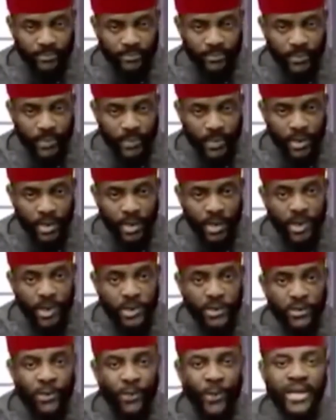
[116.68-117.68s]
So when
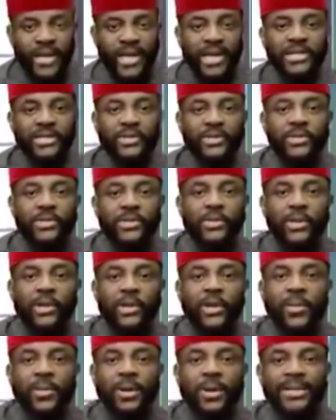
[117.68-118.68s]
Nigerians talk about end
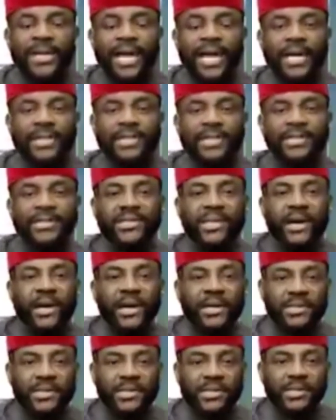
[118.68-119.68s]
SARS, it's not
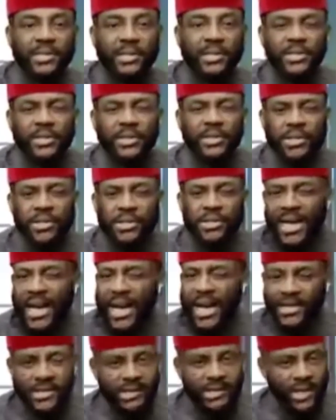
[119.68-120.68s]
just a hashtag on
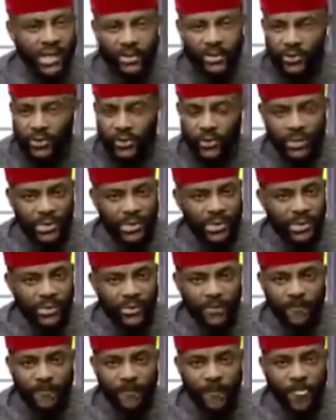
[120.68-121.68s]
Twitter.
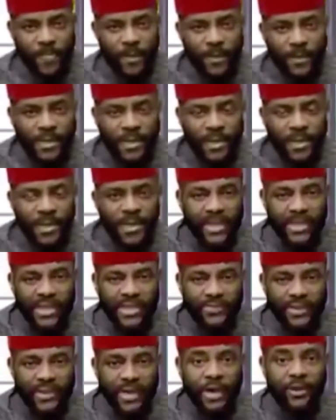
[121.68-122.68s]
It has been our
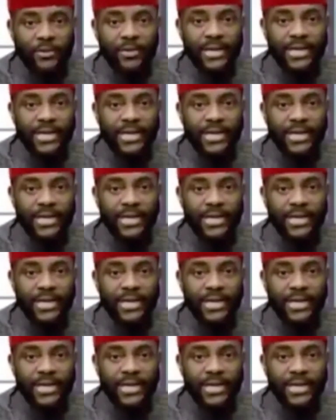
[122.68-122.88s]
reality for